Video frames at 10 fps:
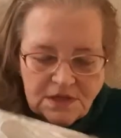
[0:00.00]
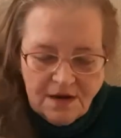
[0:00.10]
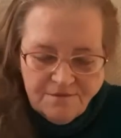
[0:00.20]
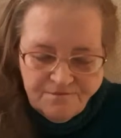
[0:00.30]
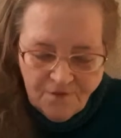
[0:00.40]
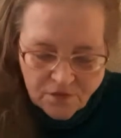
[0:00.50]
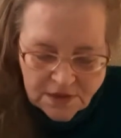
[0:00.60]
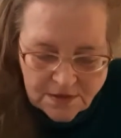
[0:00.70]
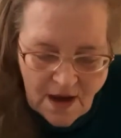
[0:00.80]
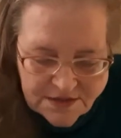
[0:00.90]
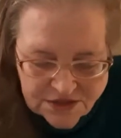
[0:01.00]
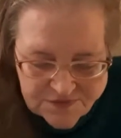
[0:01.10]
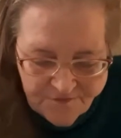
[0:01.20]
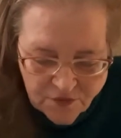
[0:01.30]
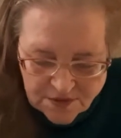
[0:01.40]
had it folded. I
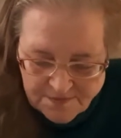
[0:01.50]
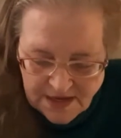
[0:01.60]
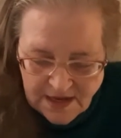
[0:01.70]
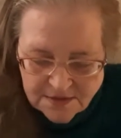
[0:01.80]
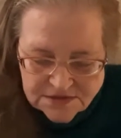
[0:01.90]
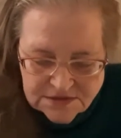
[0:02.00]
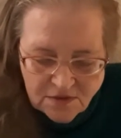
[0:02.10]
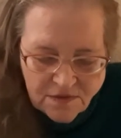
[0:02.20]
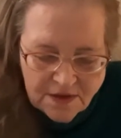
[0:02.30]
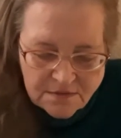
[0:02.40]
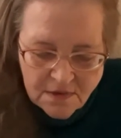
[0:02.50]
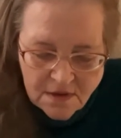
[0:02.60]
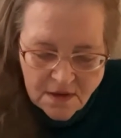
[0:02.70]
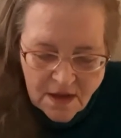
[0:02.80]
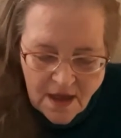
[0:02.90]
just fold them in so that...
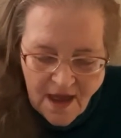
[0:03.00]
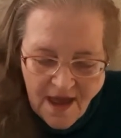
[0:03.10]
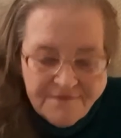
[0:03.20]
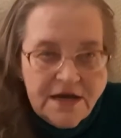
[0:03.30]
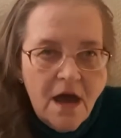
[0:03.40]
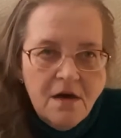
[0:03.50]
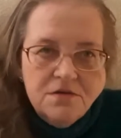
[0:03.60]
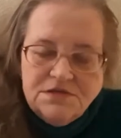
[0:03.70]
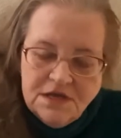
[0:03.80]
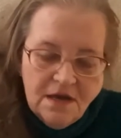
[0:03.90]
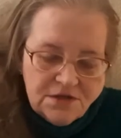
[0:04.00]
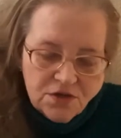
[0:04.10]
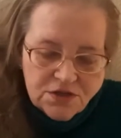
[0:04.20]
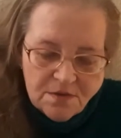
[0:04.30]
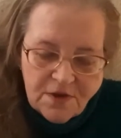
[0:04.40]
Heaven knows. See, I
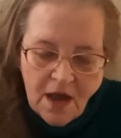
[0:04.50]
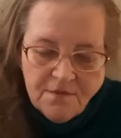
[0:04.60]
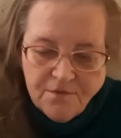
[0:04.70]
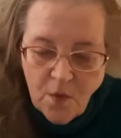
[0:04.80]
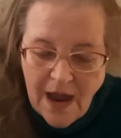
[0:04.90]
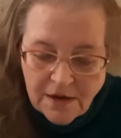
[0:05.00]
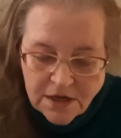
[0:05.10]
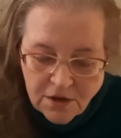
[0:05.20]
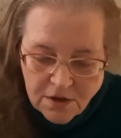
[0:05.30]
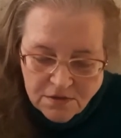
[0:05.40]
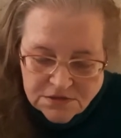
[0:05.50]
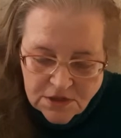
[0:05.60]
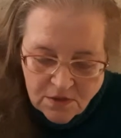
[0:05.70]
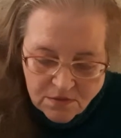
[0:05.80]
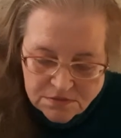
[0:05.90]
told you I'm kind of a rowdy girl,
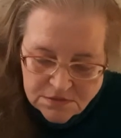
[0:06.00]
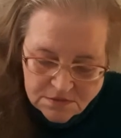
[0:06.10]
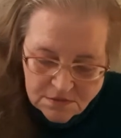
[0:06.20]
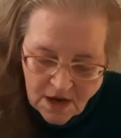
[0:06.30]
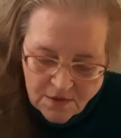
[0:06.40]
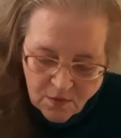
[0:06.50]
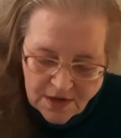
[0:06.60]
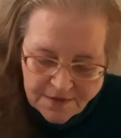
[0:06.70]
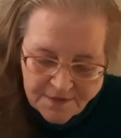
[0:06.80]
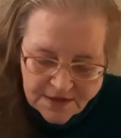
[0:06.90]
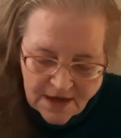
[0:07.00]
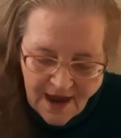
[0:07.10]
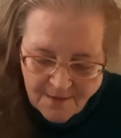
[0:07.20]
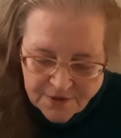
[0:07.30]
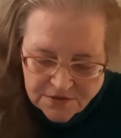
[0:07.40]
so I don't want anything to
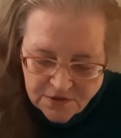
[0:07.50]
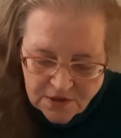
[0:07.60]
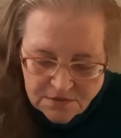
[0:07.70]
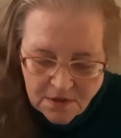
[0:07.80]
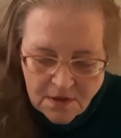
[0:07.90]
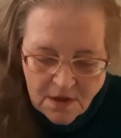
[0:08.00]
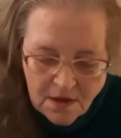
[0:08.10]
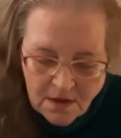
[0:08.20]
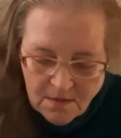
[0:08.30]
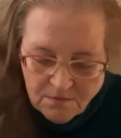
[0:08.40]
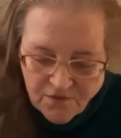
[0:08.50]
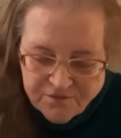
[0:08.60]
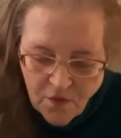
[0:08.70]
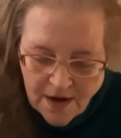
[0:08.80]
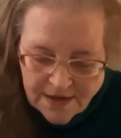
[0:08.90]
happen to it.
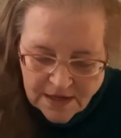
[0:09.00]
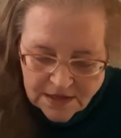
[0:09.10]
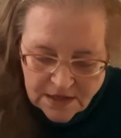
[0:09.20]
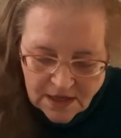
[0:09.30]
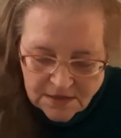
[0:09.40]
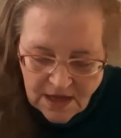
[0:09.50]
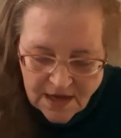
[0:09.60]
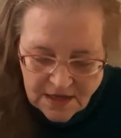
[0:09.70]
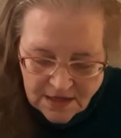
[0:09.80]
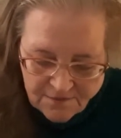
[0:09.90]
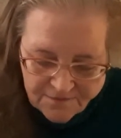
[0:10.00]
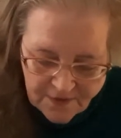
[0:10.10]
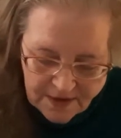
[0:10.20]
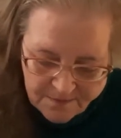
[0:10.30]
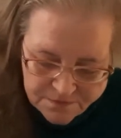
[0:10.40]
Before I get it done and in a
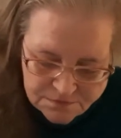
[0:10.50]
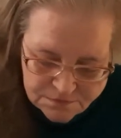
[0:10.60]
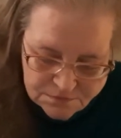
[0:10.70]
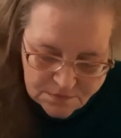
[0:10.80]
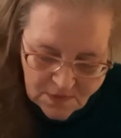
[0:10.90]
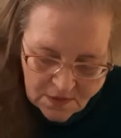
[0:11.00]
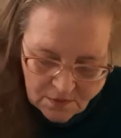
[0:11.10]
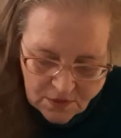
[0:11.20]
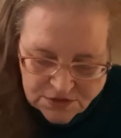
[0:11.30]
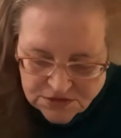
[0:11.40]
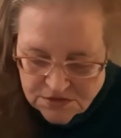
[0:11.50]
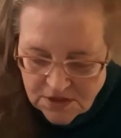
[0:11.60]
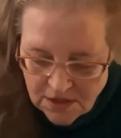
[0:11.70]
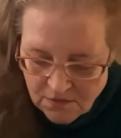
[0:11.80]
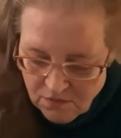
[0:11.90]
frame, which,
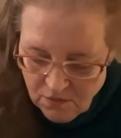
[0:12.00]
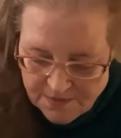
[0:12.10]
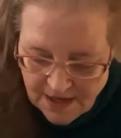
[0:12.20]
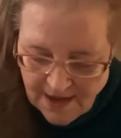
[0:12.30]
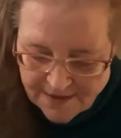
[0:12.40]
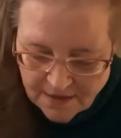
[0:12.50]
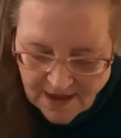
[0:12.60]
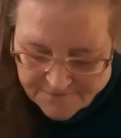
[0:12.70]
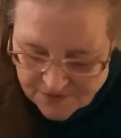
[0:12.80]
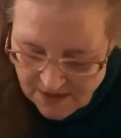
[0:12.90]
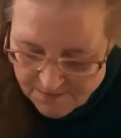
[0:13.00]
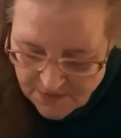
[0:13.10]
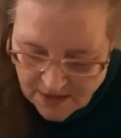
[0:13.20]
you know, will be like a lifetime.